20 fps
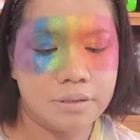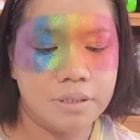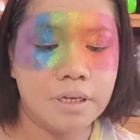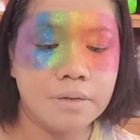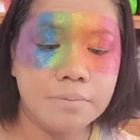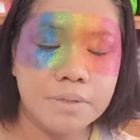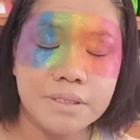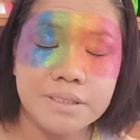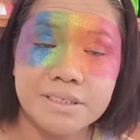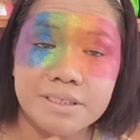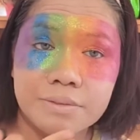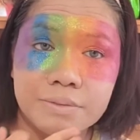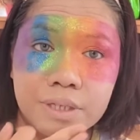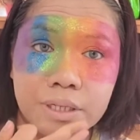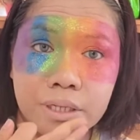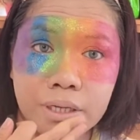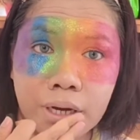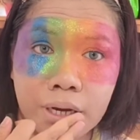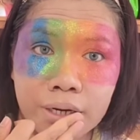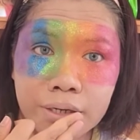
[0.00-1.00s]
Damn, it's
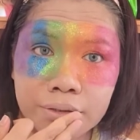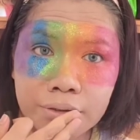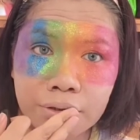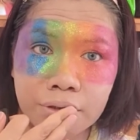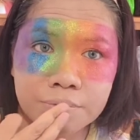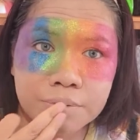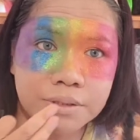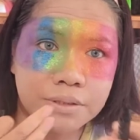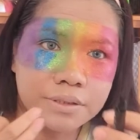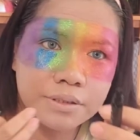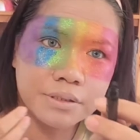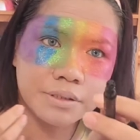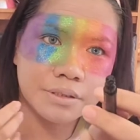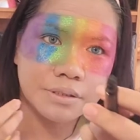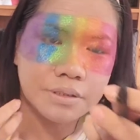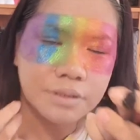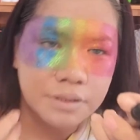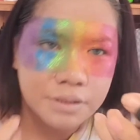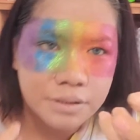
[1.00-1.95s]
really hard to open this.